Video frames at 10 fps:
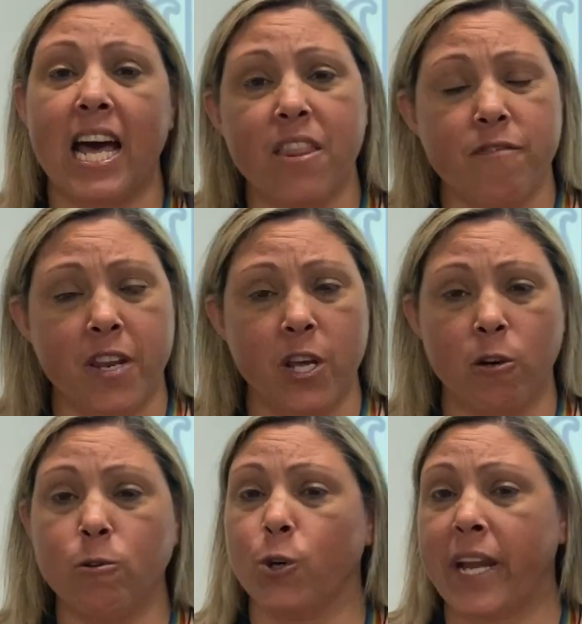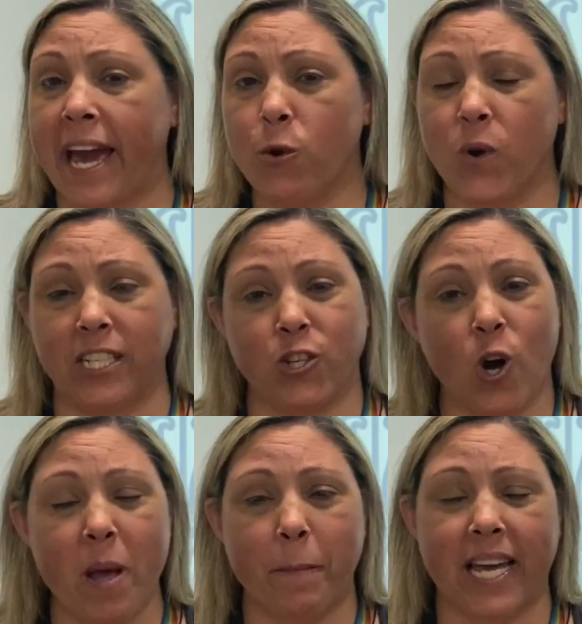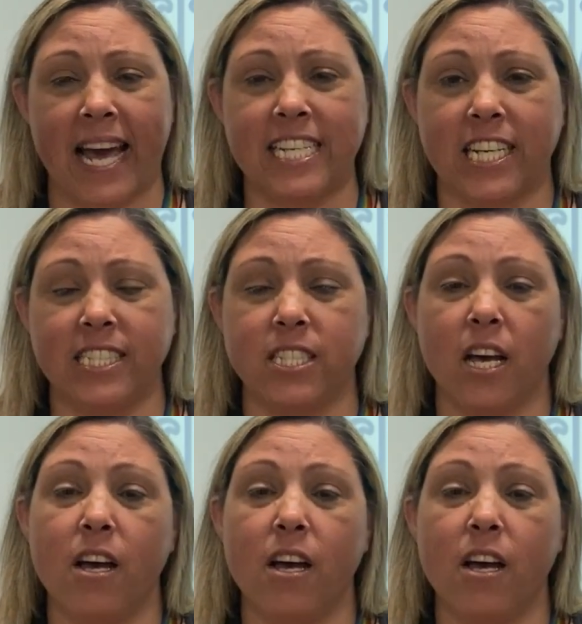other videos on how to write job applications,